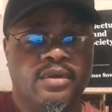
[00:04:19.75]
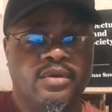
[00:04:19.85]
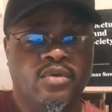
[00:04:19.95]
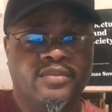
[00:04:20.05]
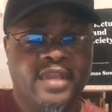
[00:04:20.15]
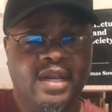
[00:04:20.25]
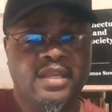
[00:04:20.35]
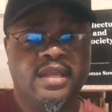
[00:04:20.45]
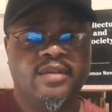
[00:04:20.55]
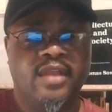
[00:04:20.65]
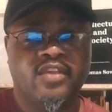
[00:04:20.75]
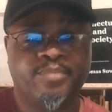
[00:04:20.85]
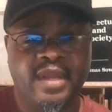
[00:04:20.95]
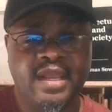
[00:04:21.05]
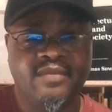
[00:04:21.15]
Dordulian
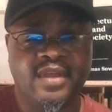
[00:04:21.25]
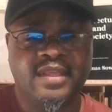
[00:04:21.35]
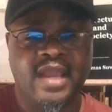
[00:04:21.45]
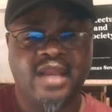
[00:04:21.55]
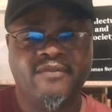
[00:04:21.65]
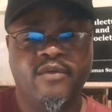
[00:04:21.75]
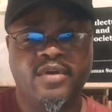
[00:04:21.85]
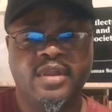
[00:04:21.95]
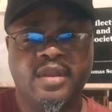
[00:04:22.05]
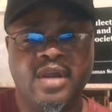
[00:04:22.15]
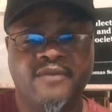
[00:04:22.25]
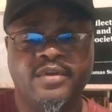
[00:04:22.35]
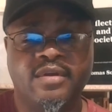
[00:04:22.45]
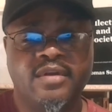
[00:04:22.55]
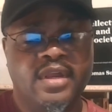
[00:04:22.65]
explained that California
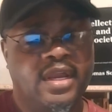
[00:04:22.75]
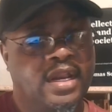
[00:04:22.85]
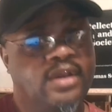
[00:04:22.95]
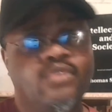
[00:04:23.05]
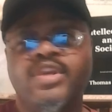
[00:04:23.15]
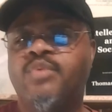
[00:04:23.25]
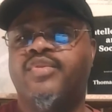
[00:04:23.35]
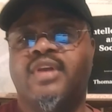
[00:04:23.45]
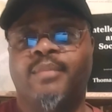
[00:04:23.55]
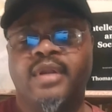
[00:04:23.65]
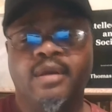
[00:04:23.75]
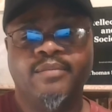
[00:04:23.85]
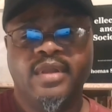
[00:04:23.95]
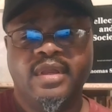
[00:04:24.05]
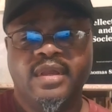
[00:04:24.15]
governor, and I knew he was coming
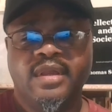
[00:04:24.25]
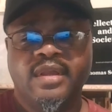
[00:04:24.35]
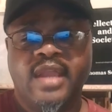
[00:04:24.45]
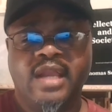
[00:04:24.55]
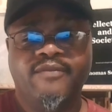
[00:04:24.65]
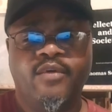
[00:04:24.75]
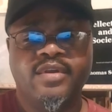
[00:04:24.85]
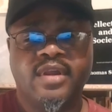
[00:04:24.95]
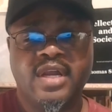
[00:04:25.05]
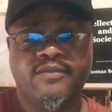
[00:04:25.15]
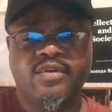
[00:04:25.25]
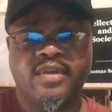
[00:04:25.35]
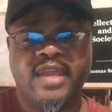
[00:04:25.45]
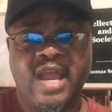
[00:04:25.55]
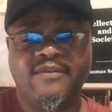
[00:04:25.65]
up, California Governor
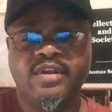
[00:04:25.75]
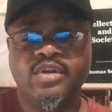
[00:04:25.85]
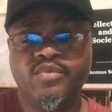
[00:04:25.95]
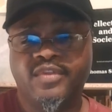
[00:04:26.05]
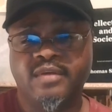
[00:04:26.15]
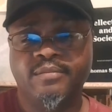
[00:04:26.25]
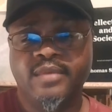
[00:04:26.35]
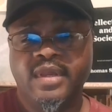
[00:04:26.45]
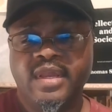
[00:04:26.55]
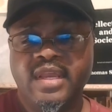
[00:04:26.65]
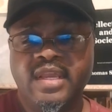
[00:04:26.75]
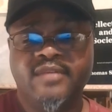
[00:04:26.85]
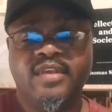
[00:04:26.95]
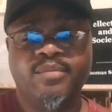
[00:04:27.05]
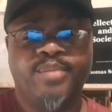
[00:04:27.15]
Gavin Newsom
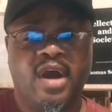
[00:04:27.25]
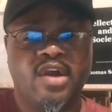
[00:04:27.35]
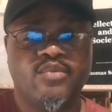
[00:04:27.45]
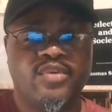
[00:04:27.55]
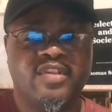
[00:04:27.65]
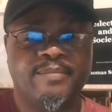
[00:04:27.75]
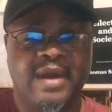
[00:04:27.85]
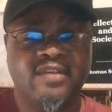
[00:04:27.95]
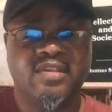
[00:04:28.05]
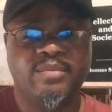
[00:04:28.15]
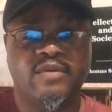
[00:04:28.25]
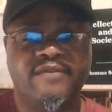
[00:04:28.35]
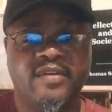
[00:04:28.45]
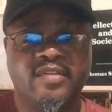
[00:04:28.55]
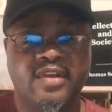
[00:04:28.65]
is in part responsible
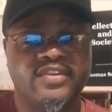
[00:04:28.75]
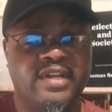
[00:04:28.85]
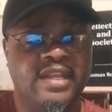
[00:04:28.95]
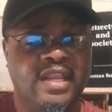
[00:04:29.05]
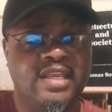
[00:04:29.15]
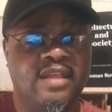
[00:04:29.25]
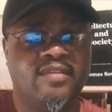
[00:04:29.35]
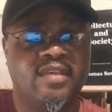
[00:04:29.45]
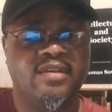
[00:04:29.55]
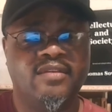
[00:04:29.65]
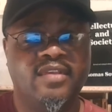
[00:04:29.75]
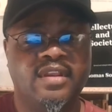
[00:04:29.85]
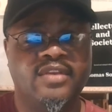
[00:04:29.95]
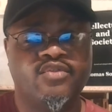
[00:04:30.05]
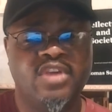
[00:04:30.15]
for such lenient
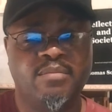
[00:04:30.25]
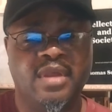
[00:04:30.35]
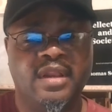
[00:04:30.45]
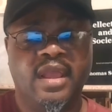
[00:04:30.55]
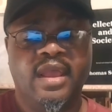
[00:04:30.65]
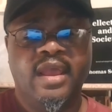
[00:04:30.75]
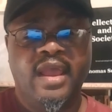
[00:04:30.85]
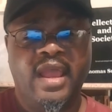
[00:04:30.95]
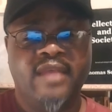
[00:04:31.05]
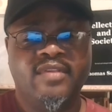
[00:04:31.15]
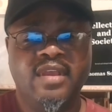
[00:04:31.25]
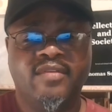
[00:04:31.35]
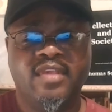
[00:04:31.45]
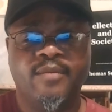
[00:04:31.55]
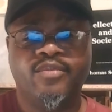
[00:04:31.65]
sentencing and treatment as he
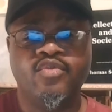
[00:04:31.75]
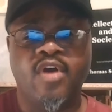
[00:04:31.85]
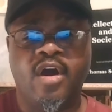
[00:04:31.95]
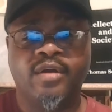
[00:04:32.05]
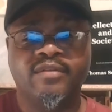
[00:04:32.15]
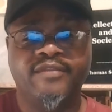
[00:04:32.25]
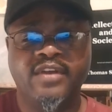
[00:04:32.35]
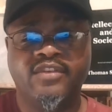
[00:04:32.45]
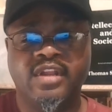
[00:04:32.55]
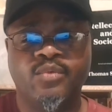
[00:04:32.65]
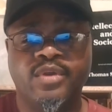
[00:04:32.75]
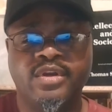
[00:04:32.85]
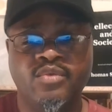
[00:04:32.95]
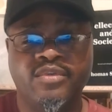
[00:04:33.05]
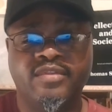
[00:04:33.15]
attempts to artificially
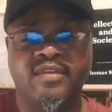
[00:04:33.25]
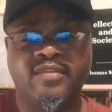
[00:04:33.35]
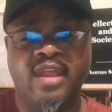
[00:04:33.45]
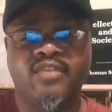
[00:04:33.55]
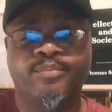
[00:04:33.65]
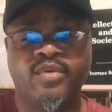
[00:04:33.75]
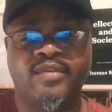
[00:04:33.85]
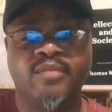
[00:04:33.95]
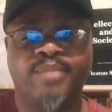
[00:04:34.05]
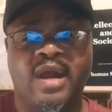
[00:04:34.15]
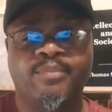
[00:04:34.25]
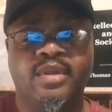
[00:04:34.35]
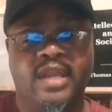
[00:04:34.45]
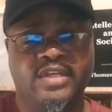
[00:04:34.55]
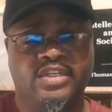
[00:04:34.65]
reduce the state's prison
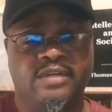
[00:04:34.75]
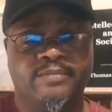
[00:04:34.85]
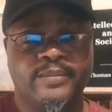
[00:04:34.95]
population.